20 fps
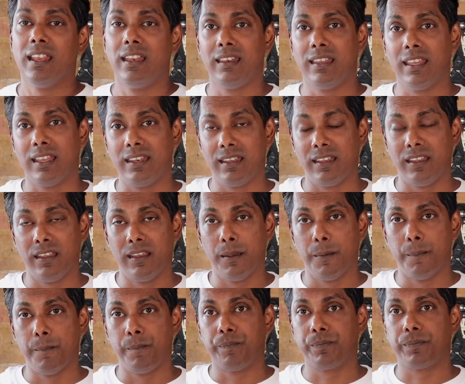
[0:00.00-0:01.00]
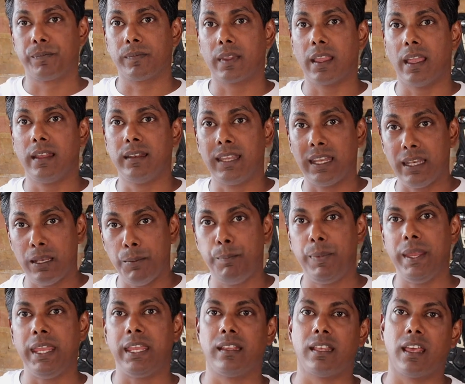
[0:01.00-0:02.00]
than the
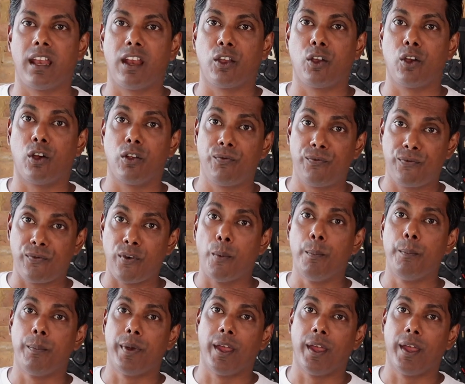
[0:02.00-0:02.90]
peak that I got from